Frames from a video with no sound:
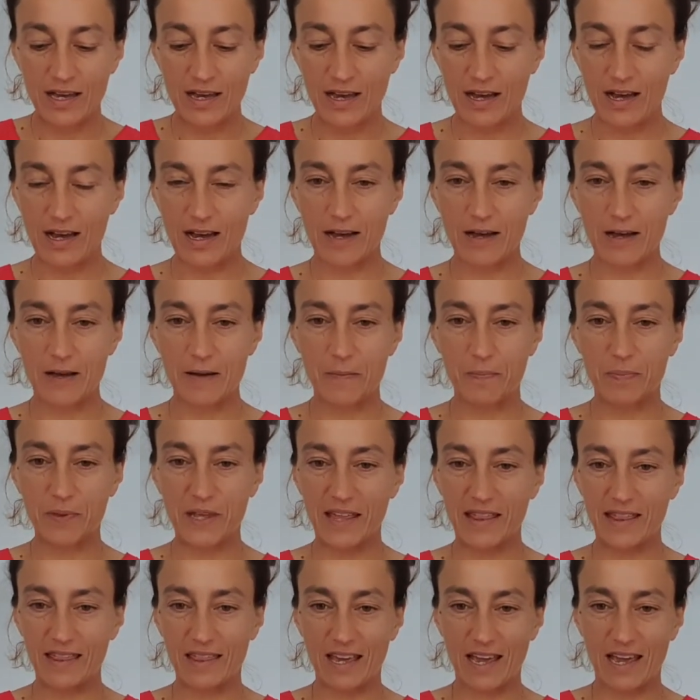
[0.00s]

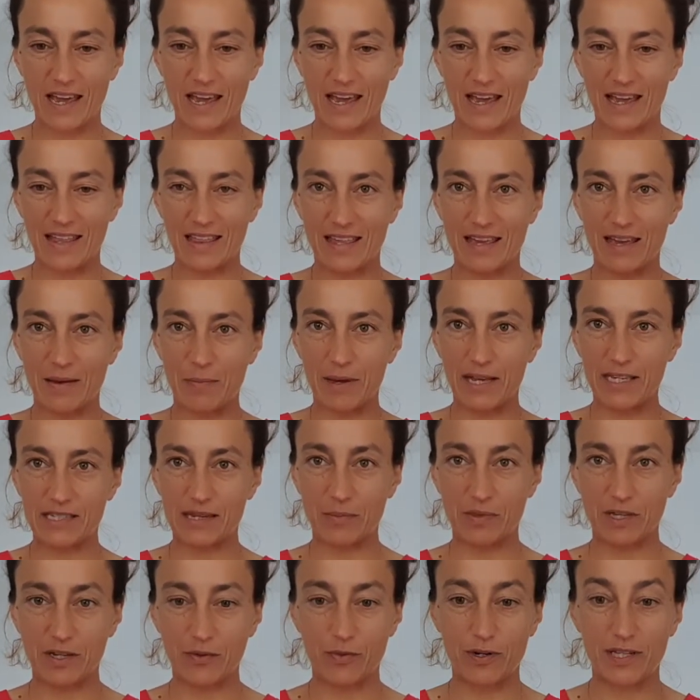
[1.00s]
and they make
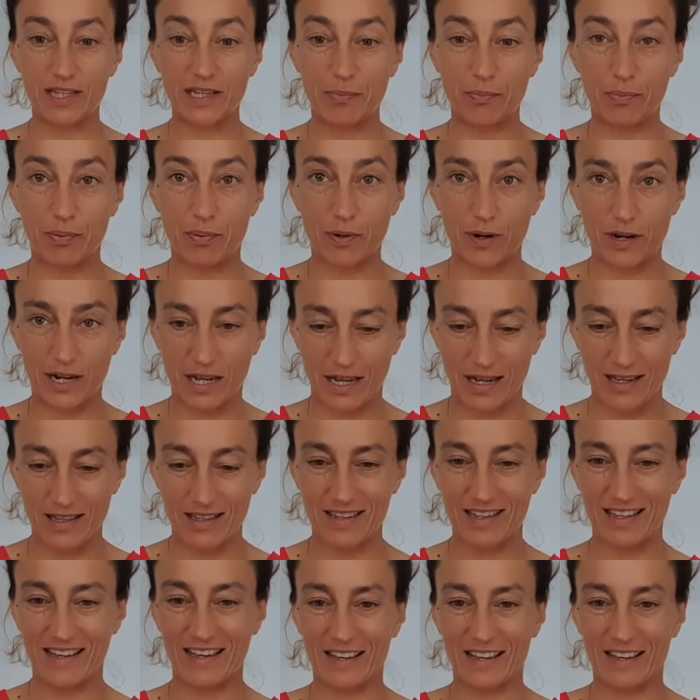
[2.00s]
something really pretty